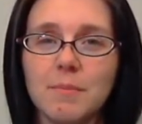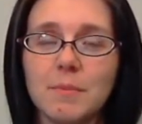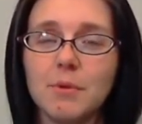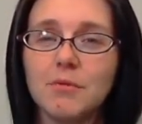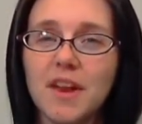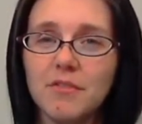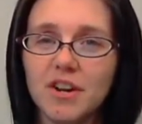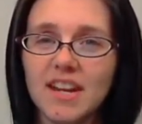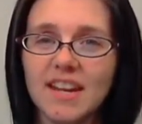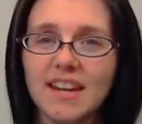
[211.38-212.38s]
people
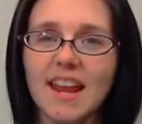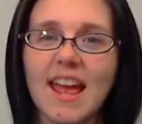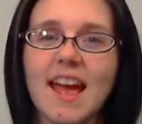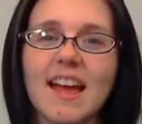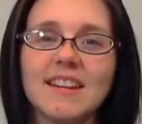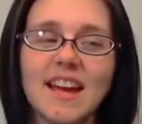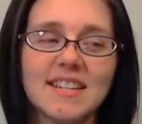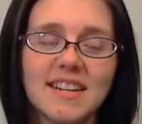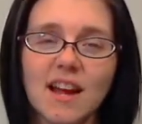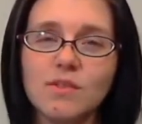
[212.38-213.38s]
favorite it, and I
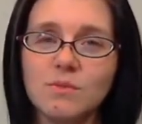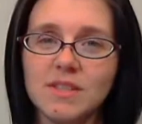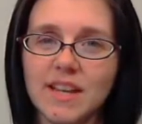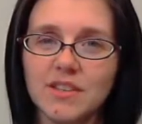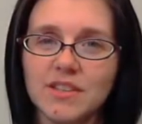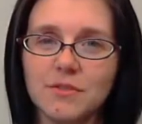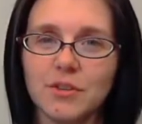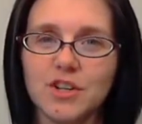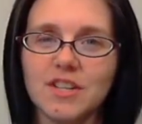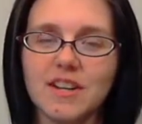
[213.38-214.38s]
did have some sales the
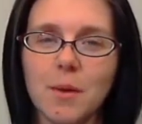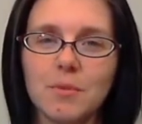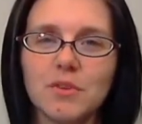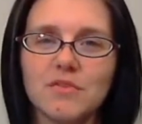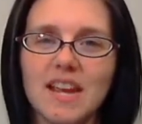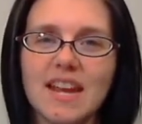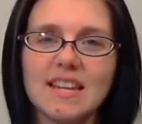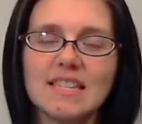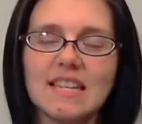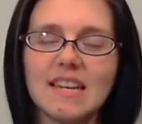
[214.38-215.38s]
first couple of
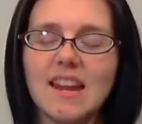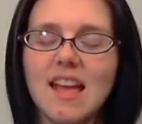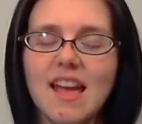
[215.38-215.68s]
days, and